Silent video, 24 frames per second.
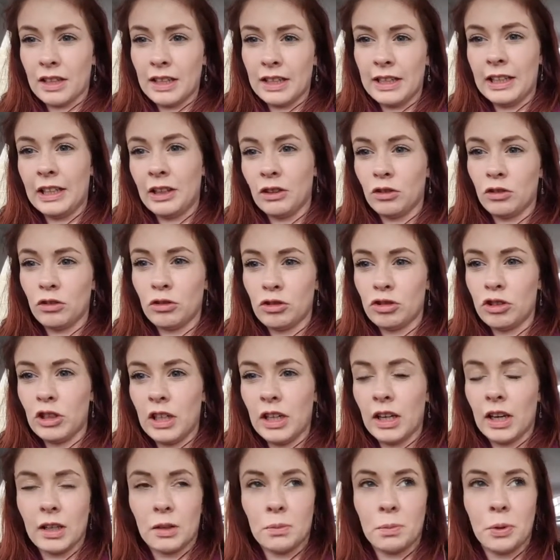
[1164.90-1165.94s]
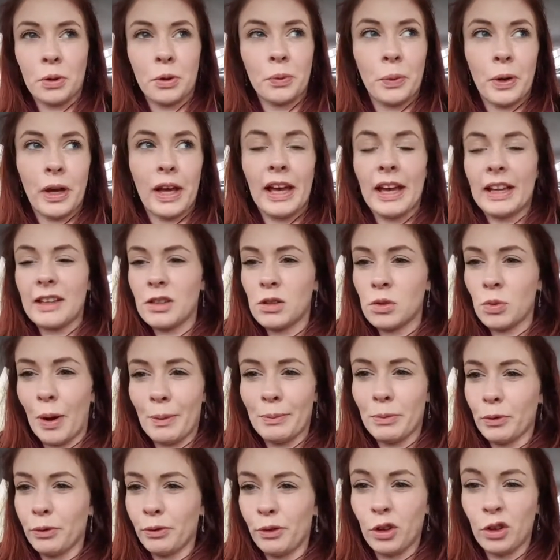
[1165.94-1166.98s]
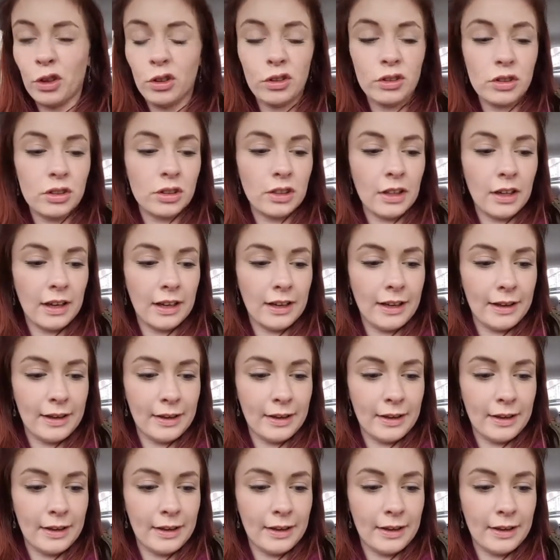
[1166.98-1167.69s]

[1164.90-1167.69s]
clean laundry, like put away and swept the floors.